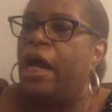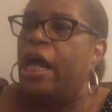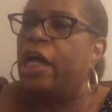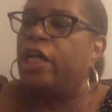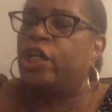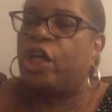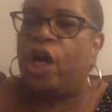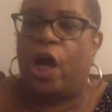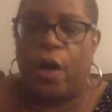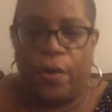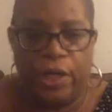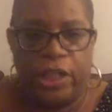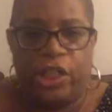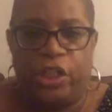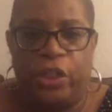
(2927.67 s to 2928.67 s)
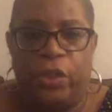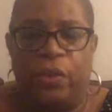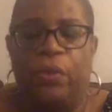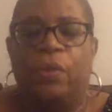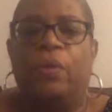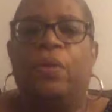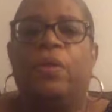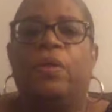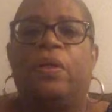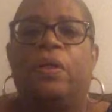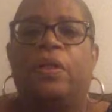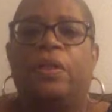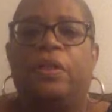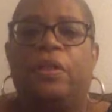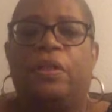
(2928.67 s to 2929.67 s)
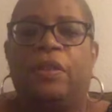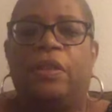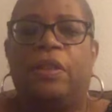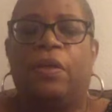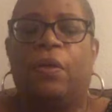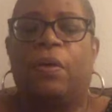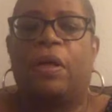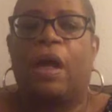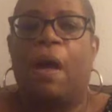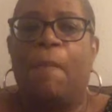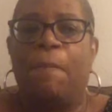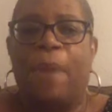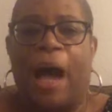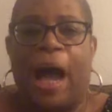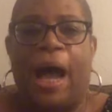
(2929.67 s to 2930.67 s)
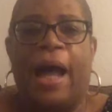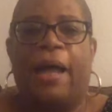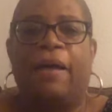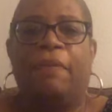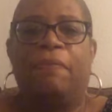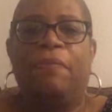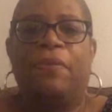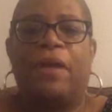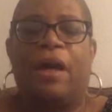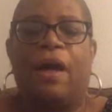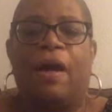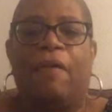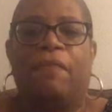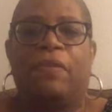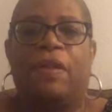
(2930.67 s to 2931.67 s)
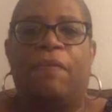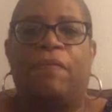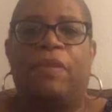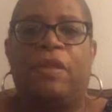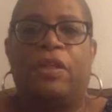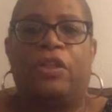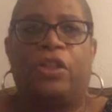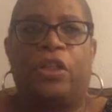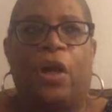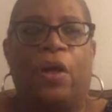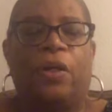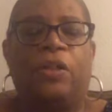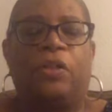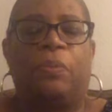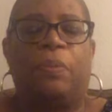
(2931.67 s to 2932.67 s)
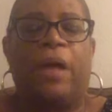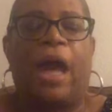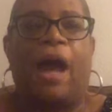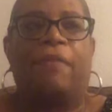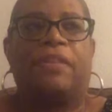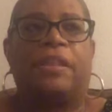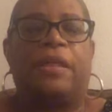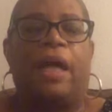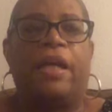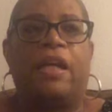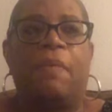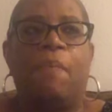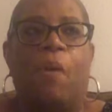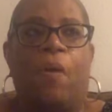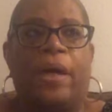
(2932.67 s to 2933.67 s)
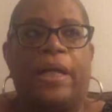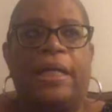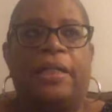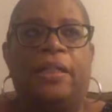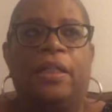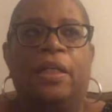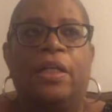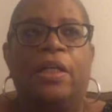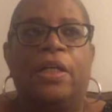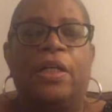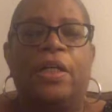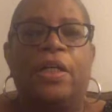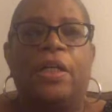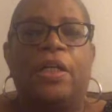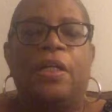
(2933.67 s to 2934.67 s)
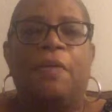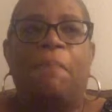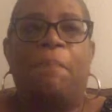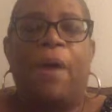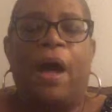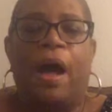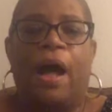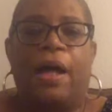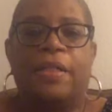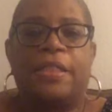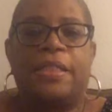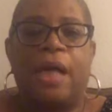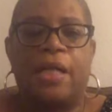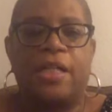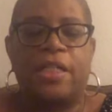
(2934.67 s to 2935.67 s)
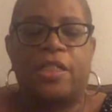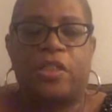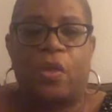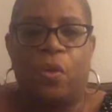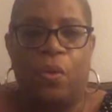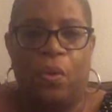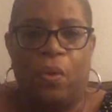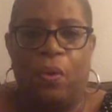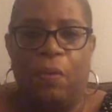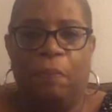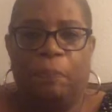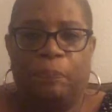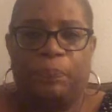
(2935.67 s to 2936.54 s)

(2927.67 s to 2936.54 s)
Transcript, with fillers: encourage you to come by uh, the the church. We have Sunday morning uh, Sunday school